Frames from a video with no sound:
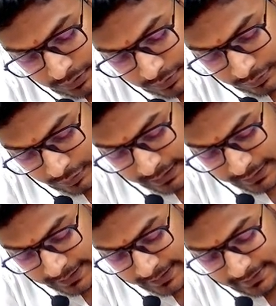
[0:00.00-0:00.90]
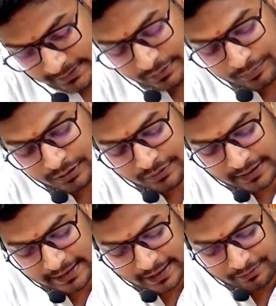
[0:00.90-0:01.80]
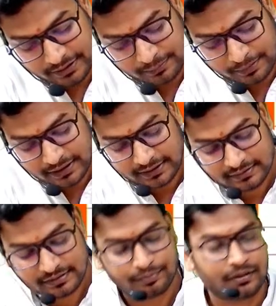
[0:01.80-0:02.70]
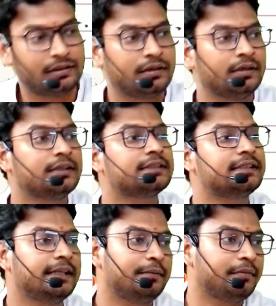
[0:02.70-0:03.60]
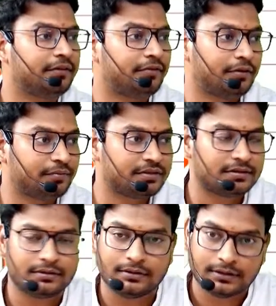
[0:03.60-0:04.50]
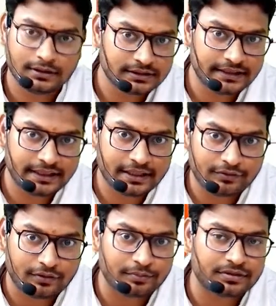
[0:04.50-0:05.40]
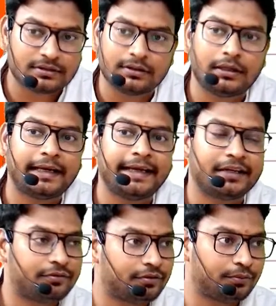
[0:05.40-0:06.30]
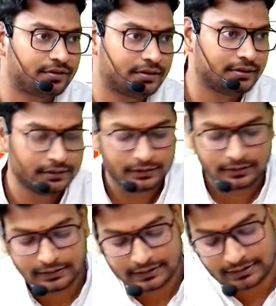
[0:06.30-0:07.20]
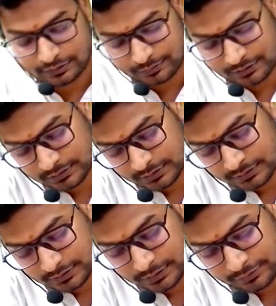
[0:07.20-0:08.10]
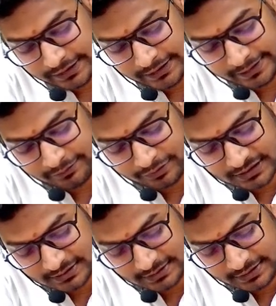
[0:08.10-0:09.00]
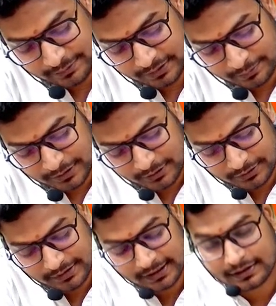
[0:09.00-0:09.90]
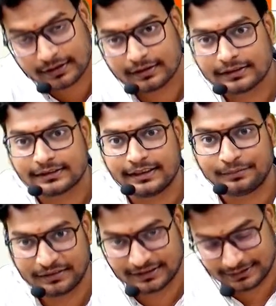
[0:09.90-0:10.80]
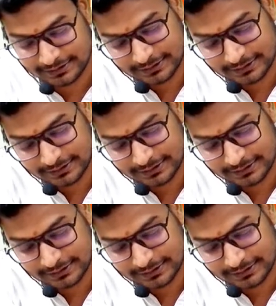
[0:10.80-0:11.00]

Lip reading: What are the examples we are having the partnership, ma? CMA forms, CA forms, lawyer forms. Yes or no, ma? So we can write first CMA because we are CMS.